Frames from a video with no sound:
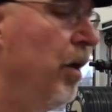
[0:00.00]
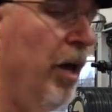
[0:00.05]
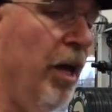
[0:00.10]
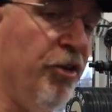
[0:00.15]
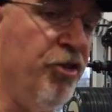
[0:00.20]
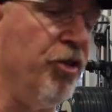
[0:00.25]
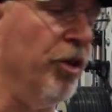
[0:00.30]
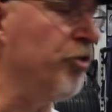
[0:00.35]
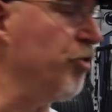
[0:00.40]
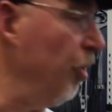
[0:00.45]

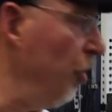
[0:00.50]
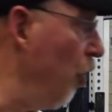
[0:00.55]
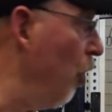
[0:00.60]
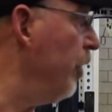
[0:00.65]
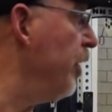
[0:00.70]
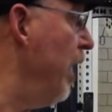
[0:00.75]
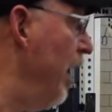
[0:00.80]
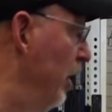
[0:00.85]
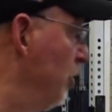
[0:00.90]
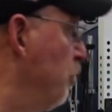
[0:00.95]
It's a
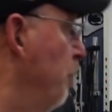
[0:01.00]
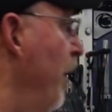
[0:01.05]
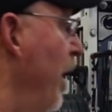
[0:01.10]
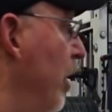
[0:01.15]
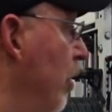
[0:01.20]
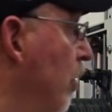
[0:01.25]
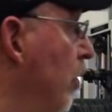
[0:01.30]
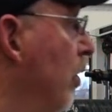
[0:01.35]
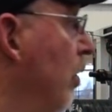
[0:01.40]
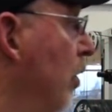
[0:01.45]
little, yeah, it's
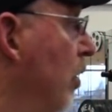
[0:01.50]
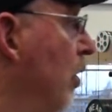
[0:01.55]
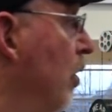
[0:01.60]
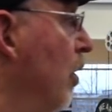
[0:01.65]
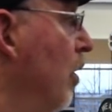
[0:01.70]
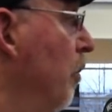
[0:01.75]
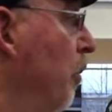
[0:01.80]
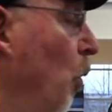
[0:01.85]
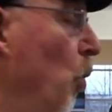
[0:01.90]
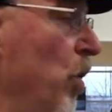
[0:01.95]
better.
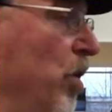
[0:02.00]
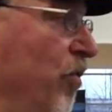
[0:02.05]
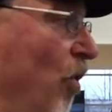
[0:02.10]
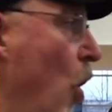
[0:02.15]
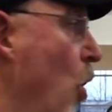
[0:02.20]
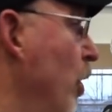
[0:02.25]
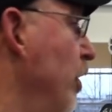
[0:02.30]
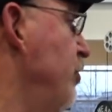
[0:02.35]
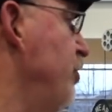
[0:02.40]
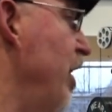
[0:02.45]
But we've
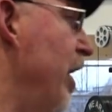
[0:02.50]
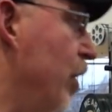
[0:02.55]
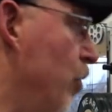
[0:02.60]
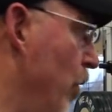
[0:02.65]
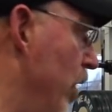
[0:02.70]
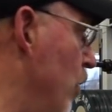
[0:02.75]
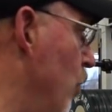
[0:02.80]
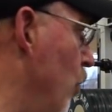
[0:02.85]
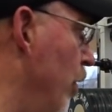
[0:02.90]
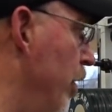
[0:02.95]
always had
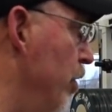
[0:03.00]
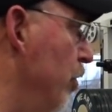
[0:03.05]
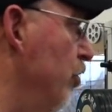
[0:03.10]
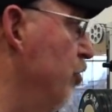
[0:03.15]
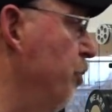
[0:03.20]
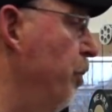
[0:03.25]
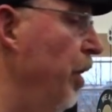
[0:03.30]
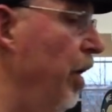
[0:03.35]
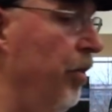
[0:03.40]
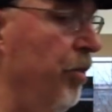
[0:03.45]
great
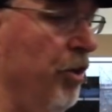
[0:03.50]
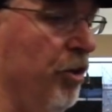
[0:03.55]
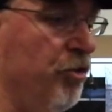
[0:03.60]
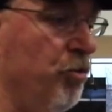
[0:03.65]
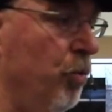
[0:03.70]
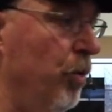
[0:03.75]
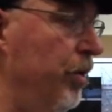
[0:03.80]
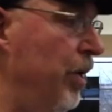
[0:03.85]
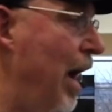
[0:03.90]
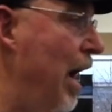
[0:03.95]
winters, but
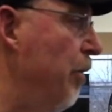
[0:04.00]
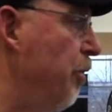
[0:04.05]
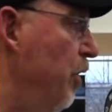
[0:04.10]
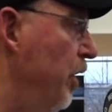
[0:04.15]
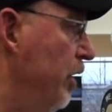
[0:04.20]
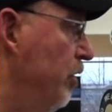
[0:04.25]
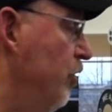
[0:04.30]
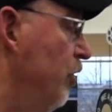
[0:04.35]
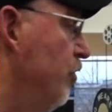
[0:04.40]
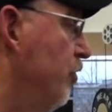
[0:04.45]
this one, I
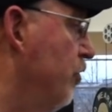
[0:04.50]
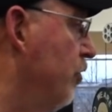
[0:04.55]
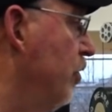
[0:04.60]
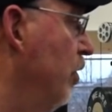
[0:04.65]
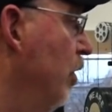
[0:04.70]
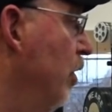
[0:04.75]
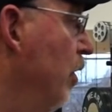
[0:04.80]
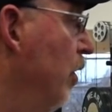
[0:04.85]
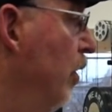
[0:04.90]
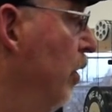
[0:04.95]
think, just
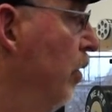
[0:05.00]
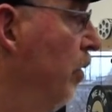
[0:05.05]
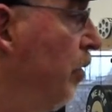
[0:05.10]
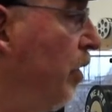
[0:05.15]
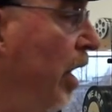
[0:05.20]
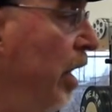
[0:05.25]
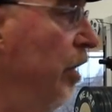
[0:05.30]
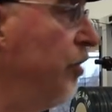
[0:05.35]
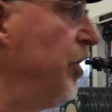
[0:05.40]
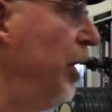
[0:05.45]

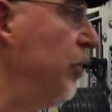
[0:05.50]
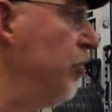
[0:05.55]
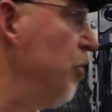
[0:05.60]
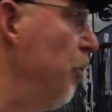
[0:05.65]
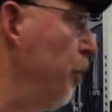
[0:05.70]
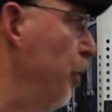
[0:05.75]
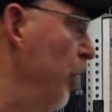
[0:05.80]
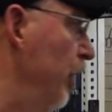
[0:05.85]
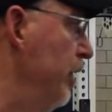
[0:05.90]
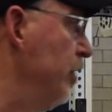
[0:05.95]
kind of takes
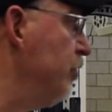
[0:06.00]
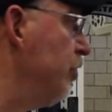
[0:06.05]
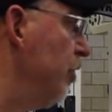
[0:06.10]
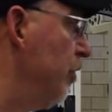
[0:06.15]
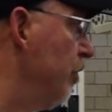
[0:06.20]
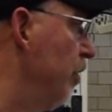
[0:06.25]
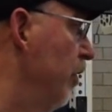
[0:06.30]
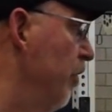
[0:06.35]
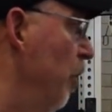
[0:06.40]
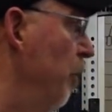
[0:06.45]
the place
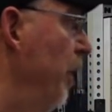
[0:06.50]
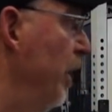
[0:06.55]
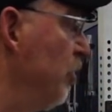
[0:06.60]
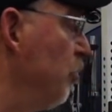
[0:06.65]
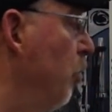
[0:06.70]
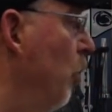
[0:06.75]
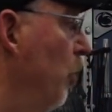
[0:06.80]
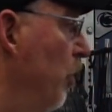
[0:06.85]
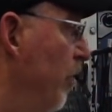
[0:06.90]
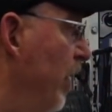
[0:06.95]
of the
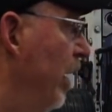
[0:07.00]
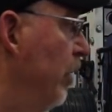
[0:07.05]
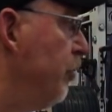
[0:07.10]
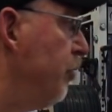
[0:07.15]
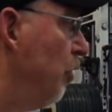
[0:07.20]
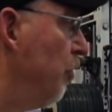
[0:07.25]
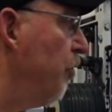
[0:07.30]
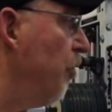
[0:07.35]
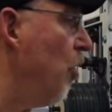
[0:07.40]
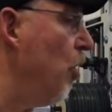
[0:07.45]
best one we've had
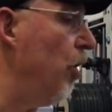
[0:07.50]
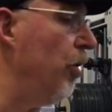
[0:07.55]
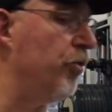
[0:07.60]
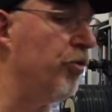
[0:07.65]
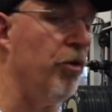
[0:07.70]
so far.